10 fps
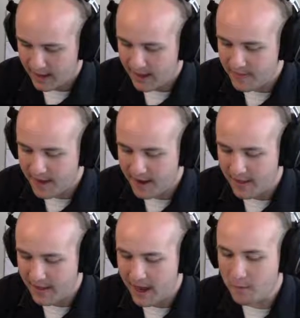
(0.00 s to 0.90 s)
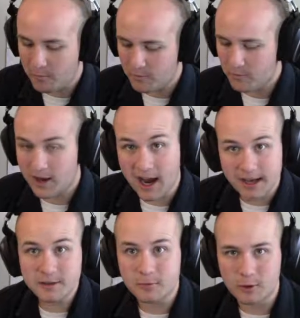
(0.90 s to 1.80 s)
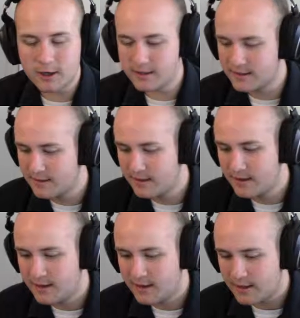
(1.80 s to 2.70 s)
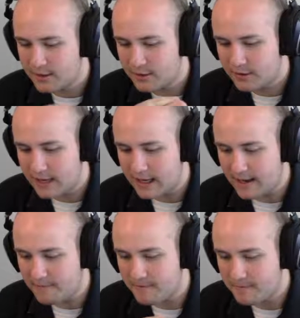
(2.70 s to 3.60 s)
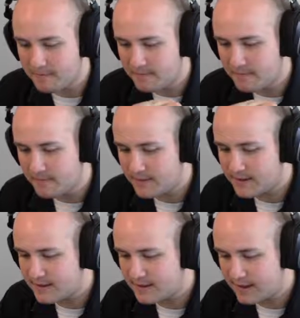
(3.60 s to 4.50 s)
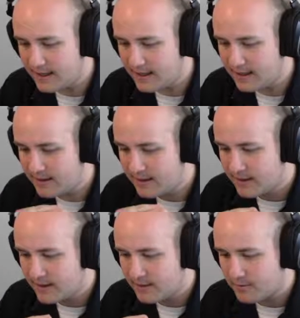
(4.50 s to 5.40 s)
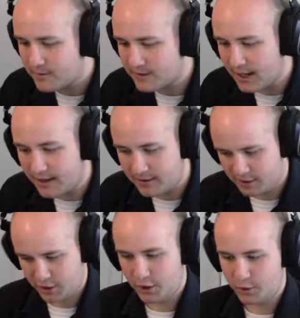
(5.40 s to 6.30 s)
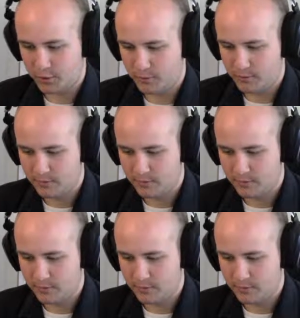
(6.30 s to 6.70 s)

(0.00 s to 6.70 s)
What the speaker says: And then that kind of worked. If C was likely 2,